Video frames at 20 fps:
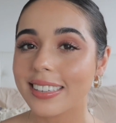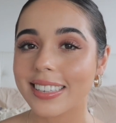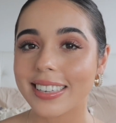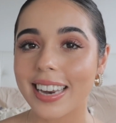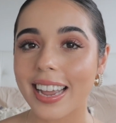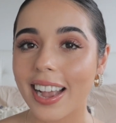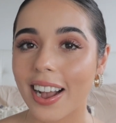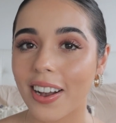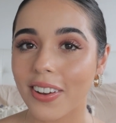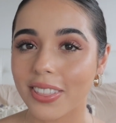
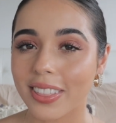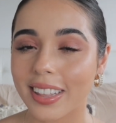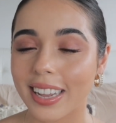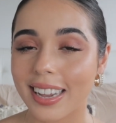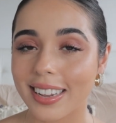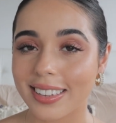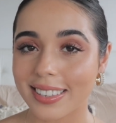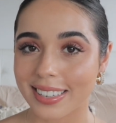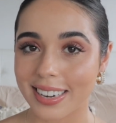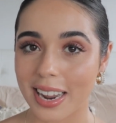Stay
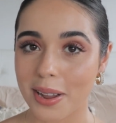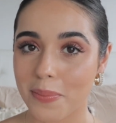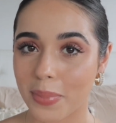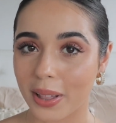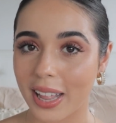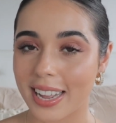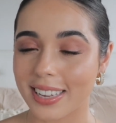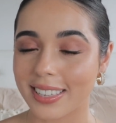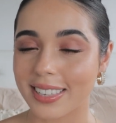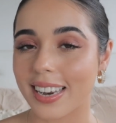healthy, stay
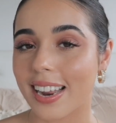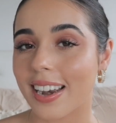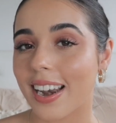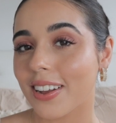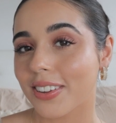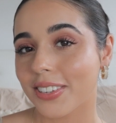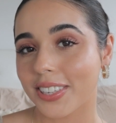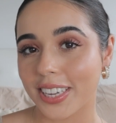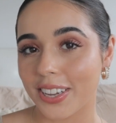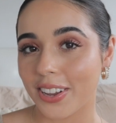blessed, and
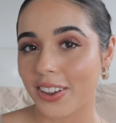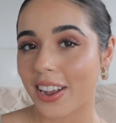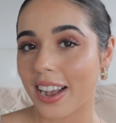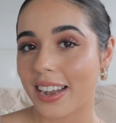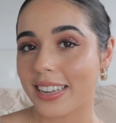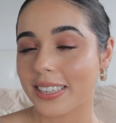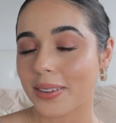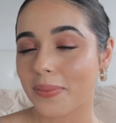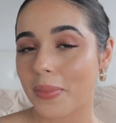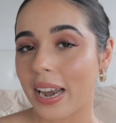I'll see you
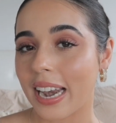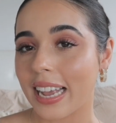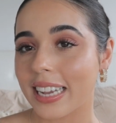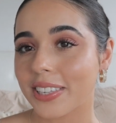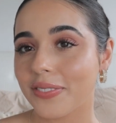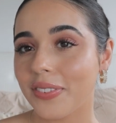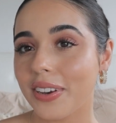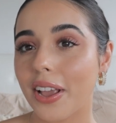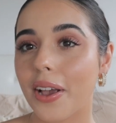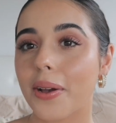guys in my
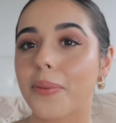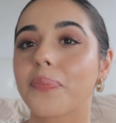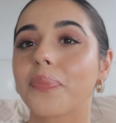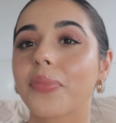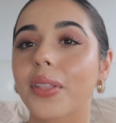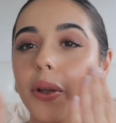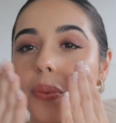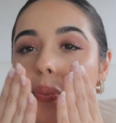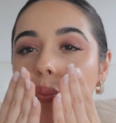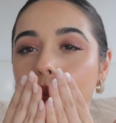next video.
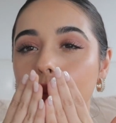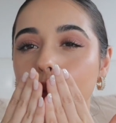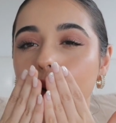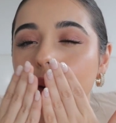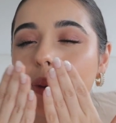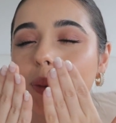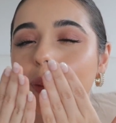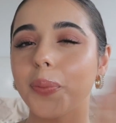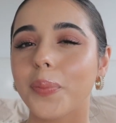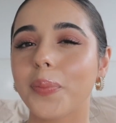
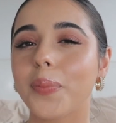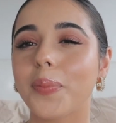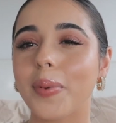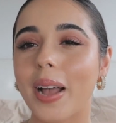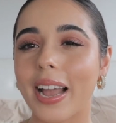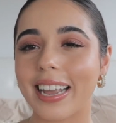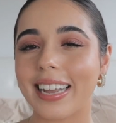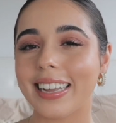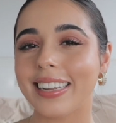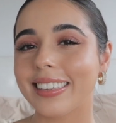
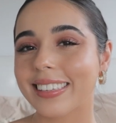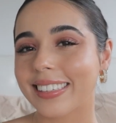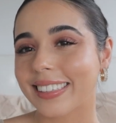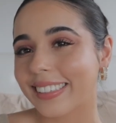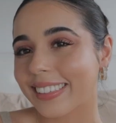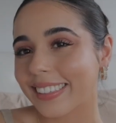Bye.